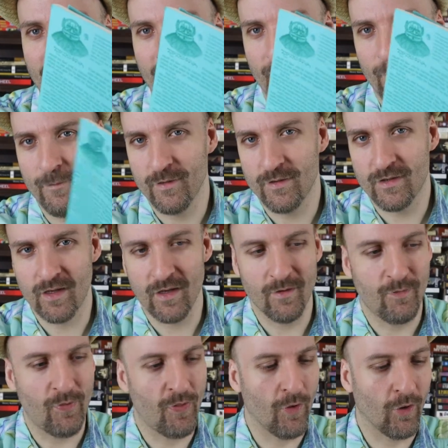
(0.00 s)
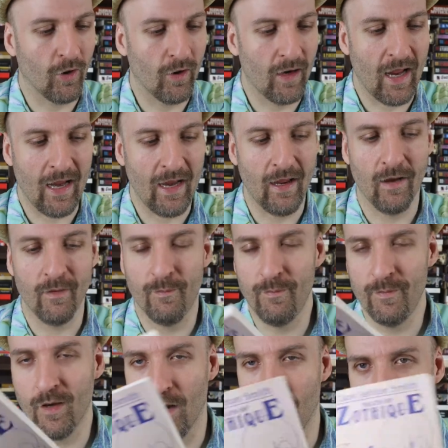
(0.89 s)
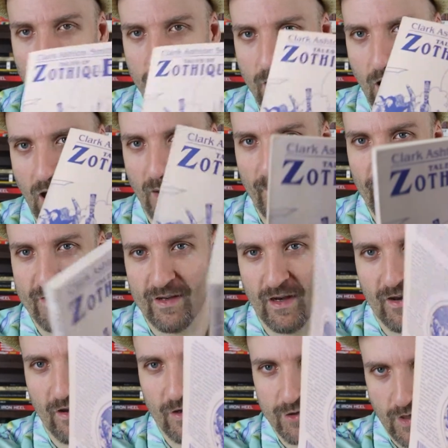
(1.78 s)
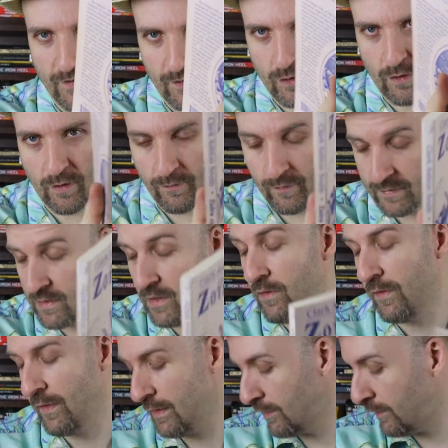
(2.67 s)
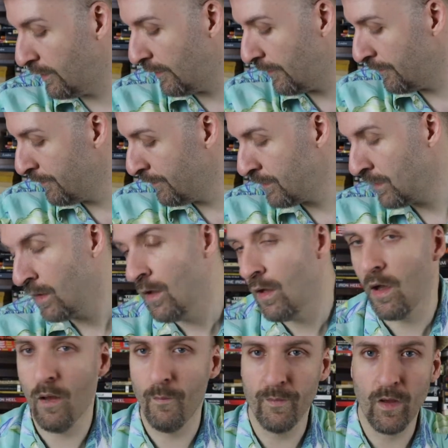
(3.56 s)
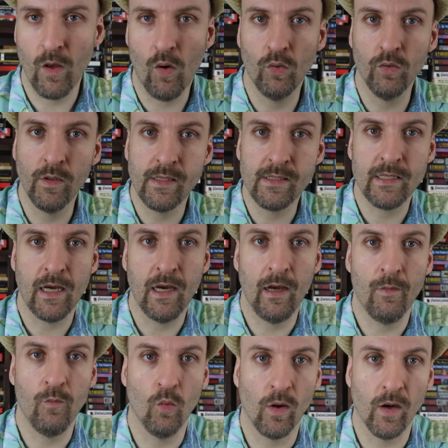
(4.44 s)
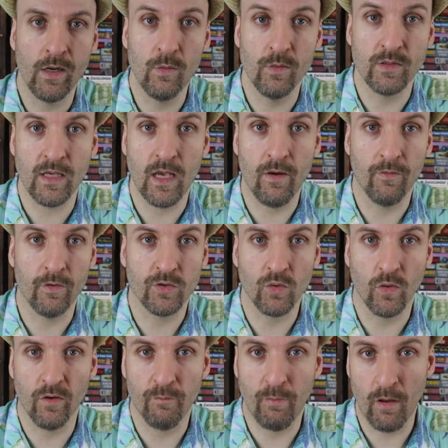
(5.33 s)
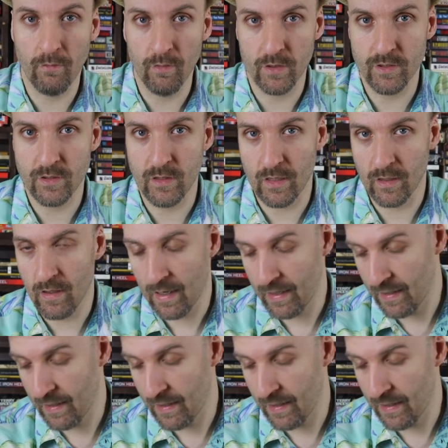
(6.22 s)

uh, third hand, you know, copy, and I also had to do that for these other things too. Um, the only time where he was ever sort of published in,